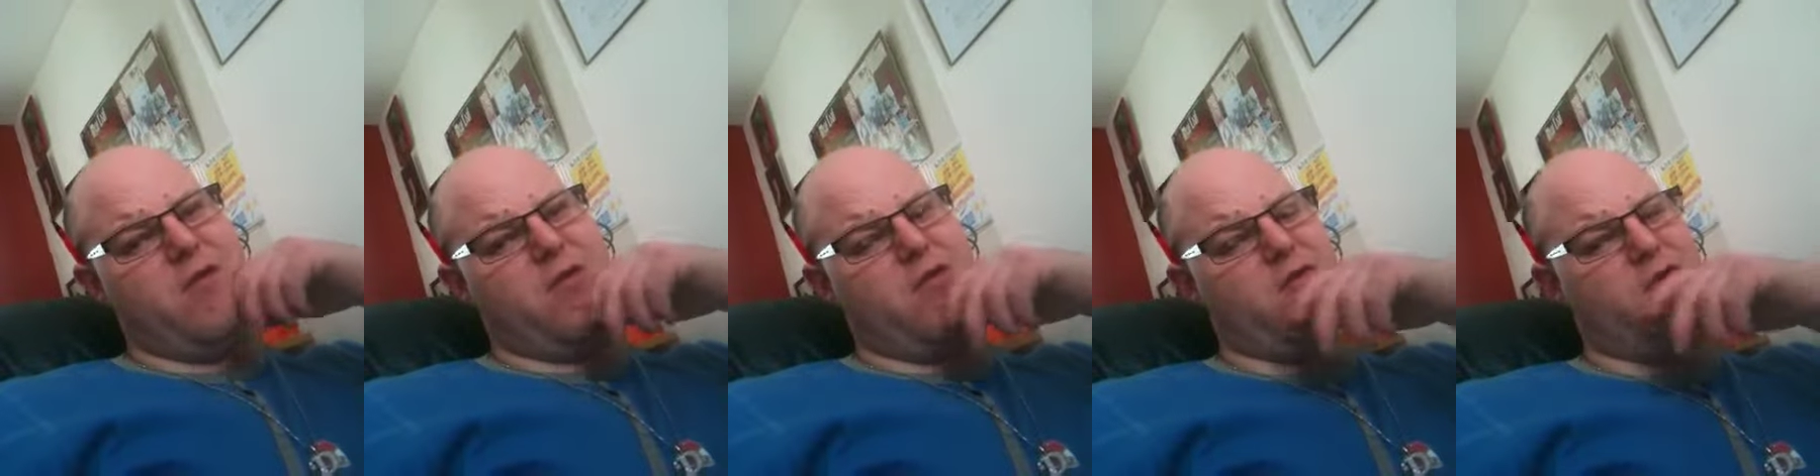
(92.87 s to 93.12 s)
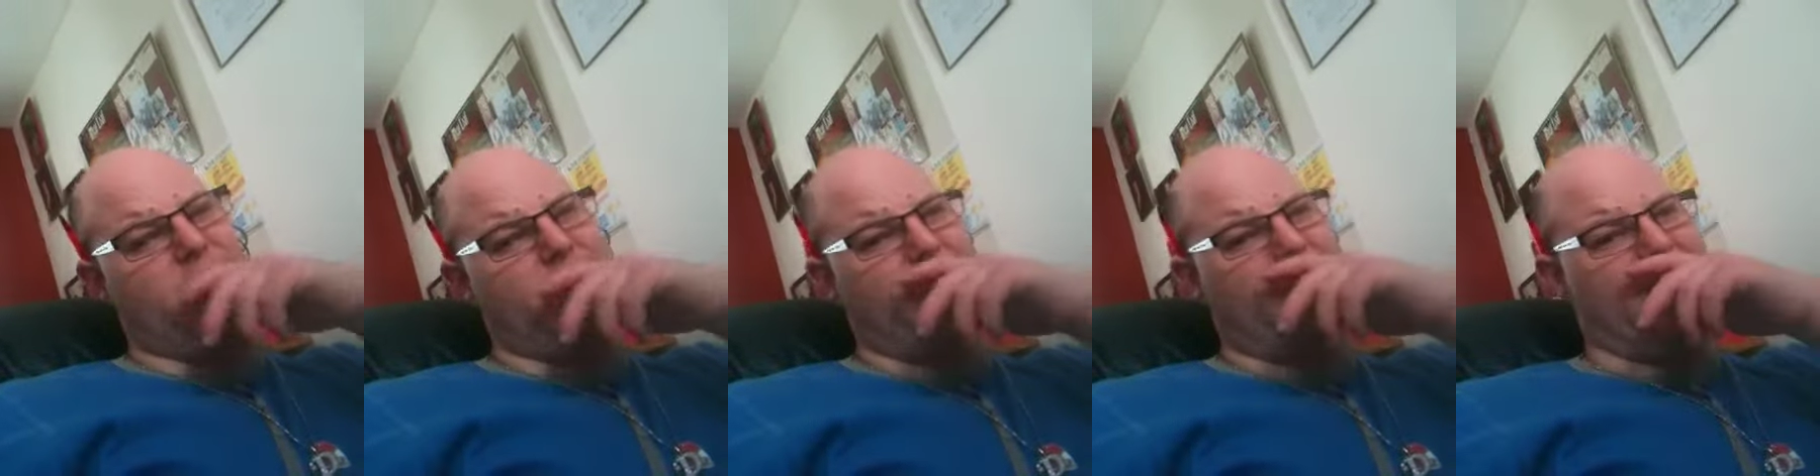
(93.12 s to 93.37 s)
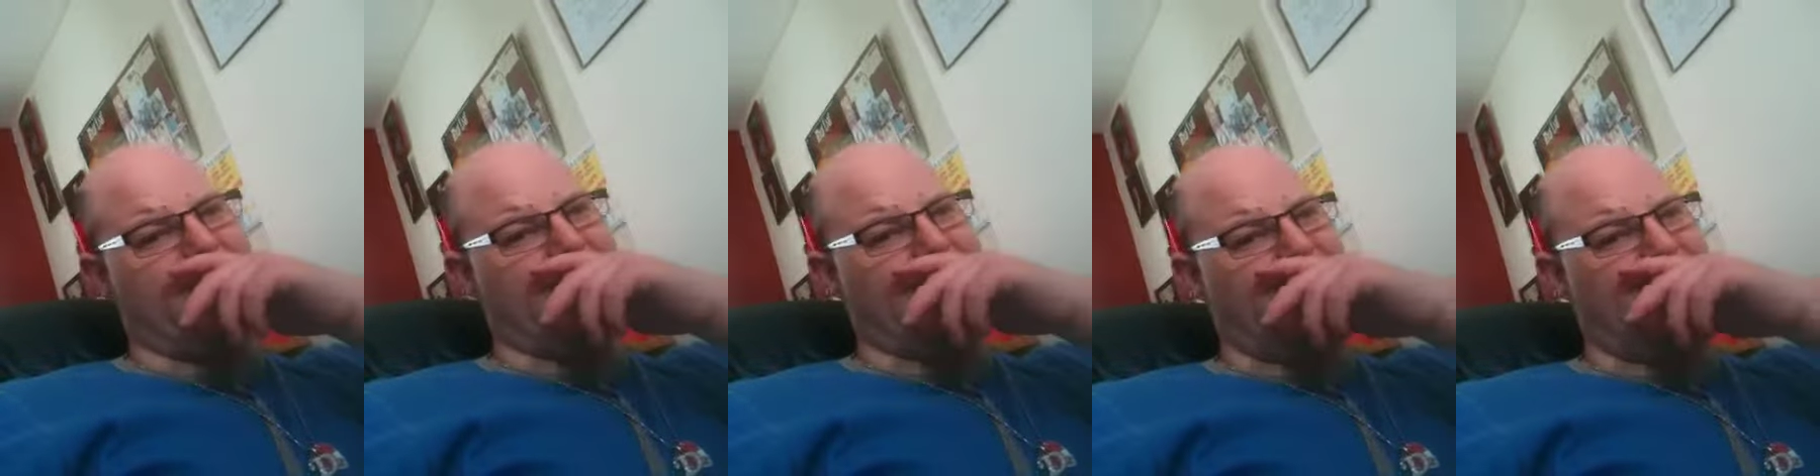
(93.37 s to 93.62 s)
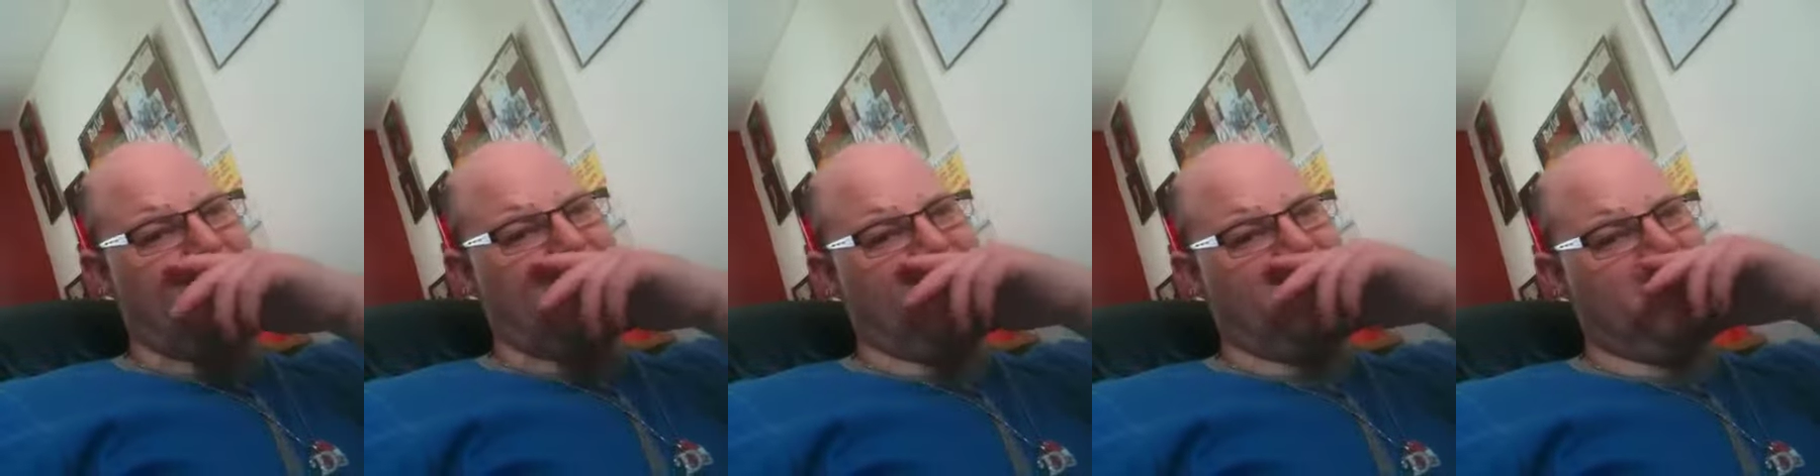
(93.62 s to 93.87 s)
All the best,
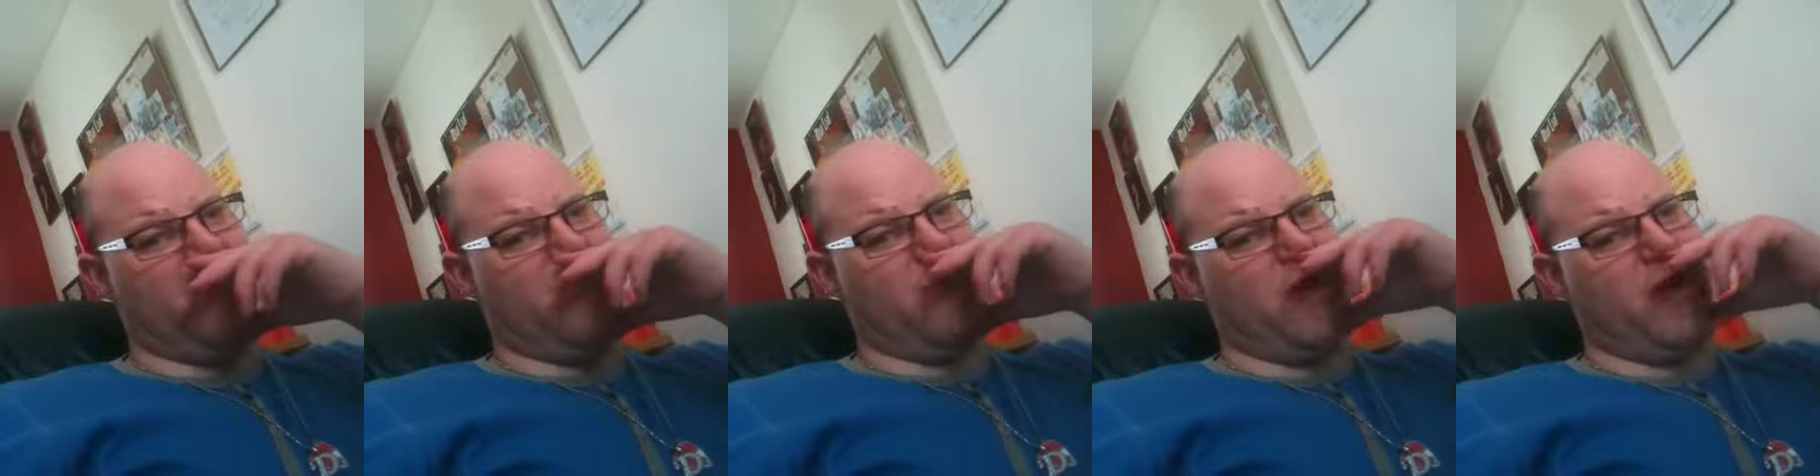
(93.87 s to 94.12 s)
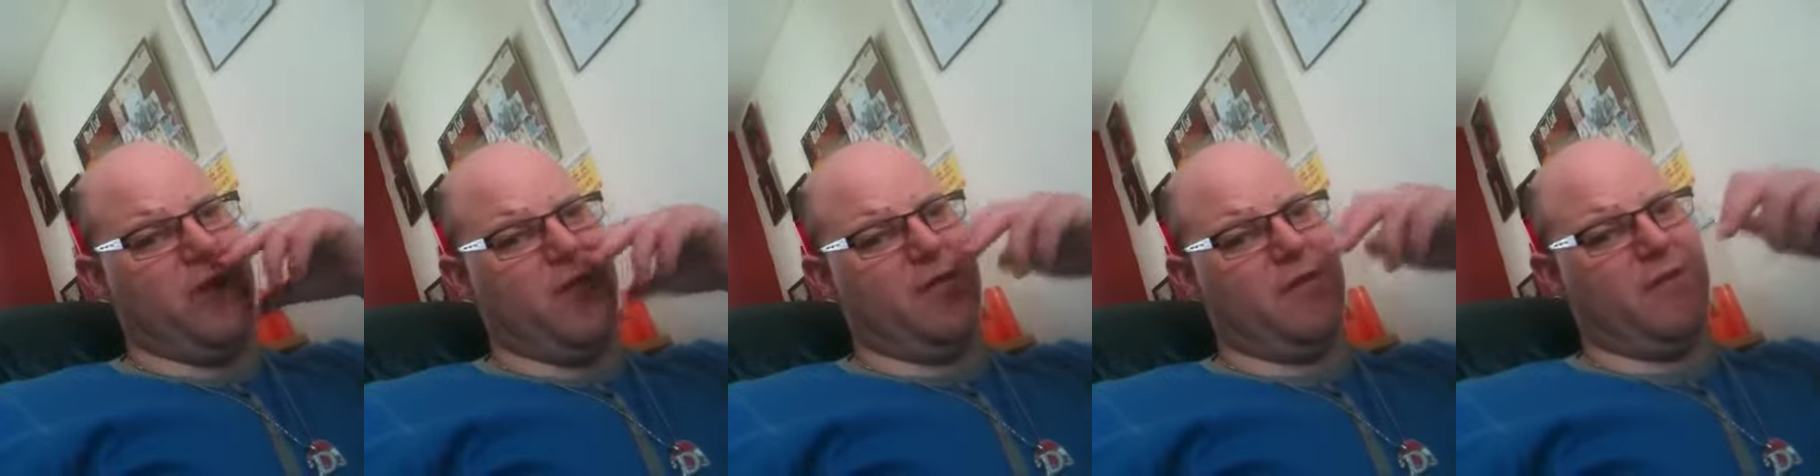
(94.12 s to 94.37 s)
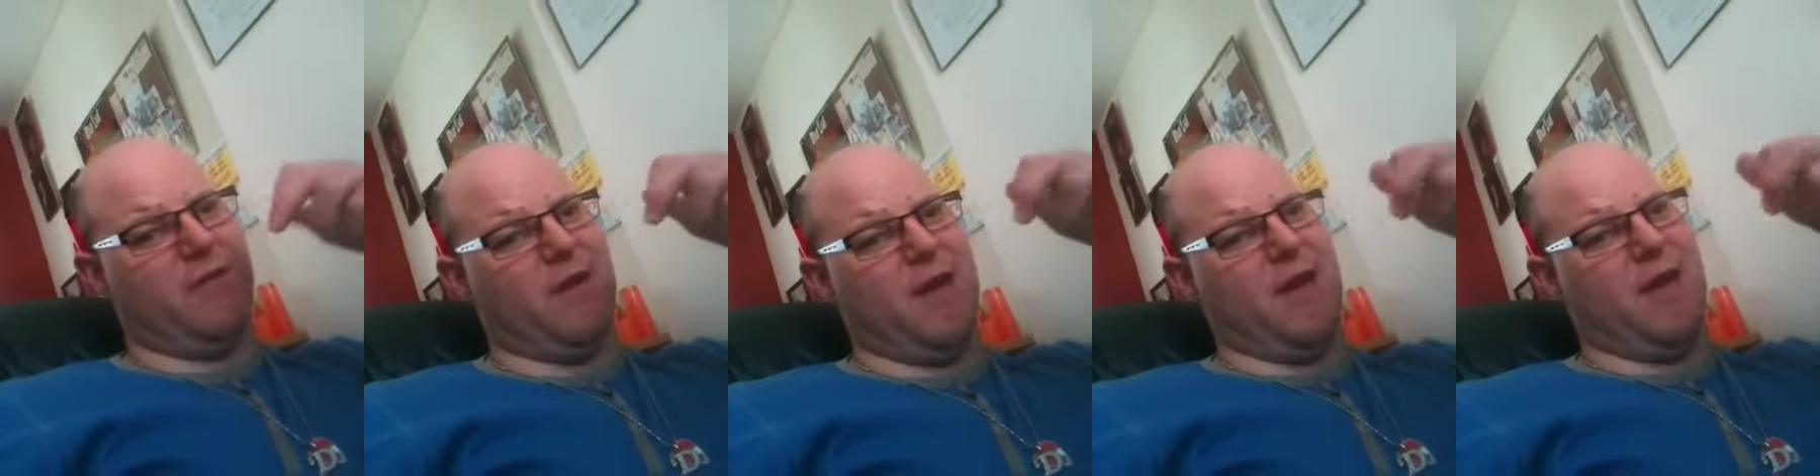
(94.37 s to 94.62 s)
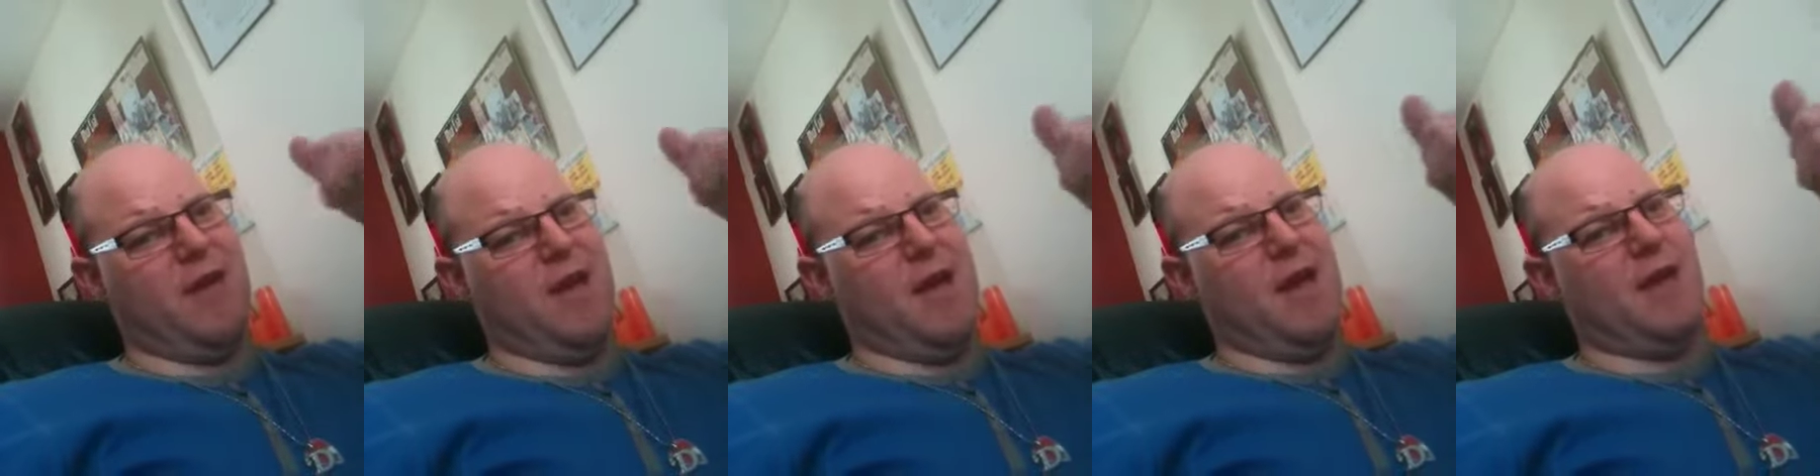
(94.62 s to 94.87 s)
guys. You're brilliant.
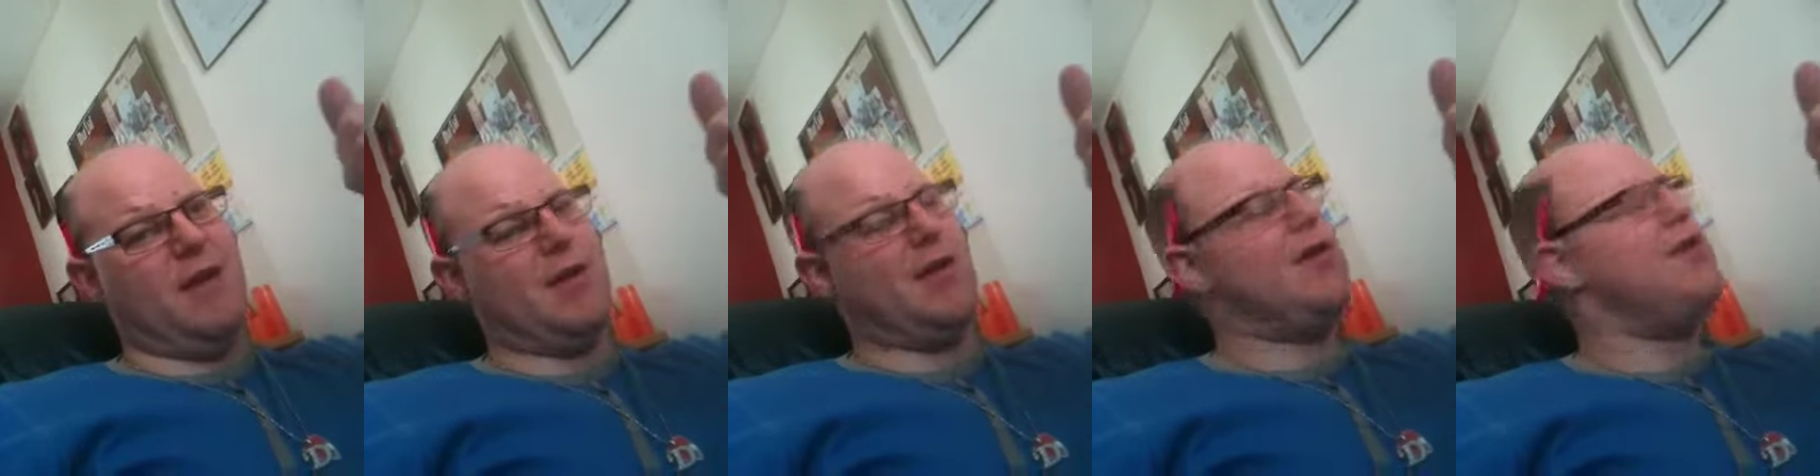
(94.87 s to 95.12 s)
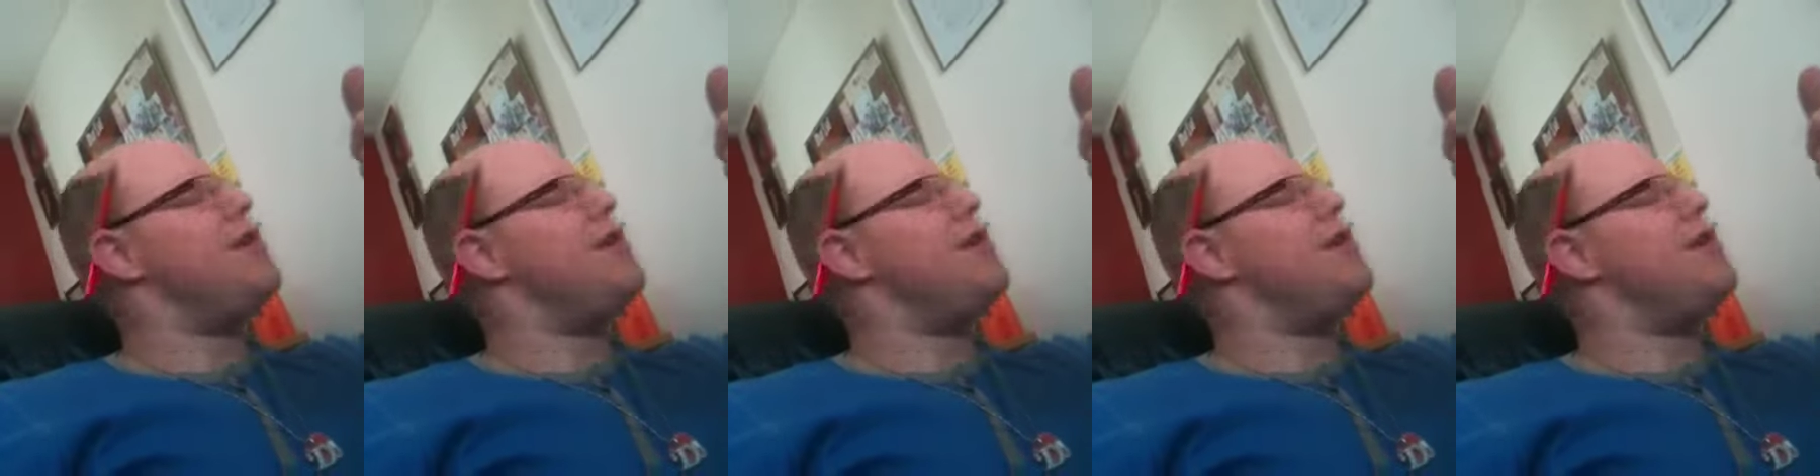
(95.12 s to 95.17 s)
Take care.